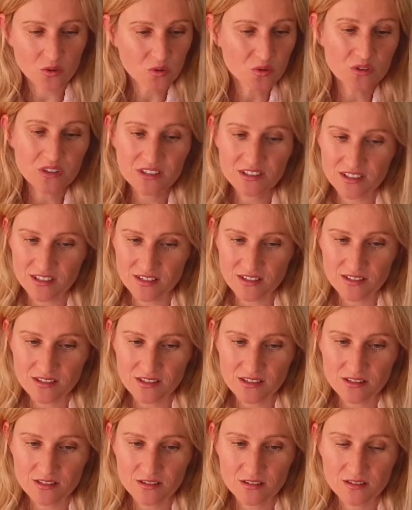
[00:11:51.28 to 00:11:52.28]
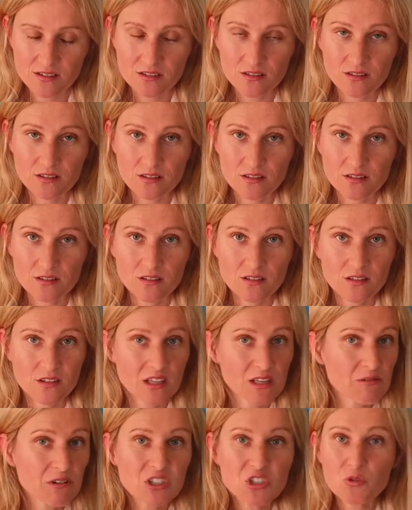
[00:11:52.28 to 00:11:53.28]
who it is.
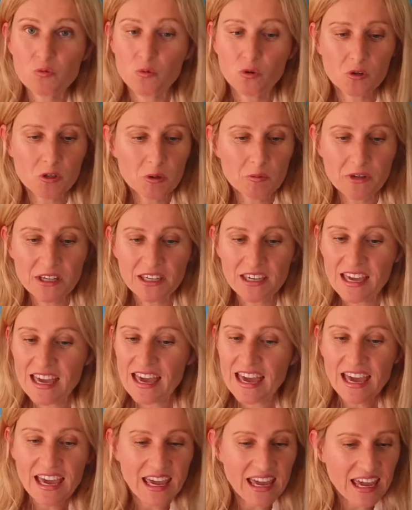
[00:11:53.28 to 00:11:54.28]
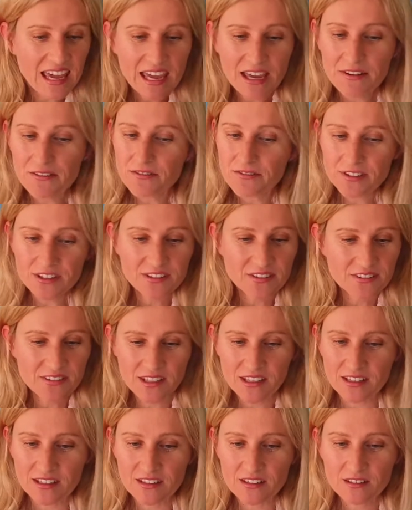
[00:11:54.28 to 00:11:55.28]
They were swallowing
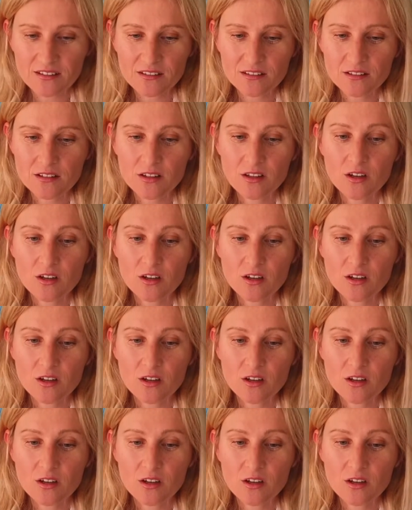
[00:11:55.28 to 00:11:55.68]
everything.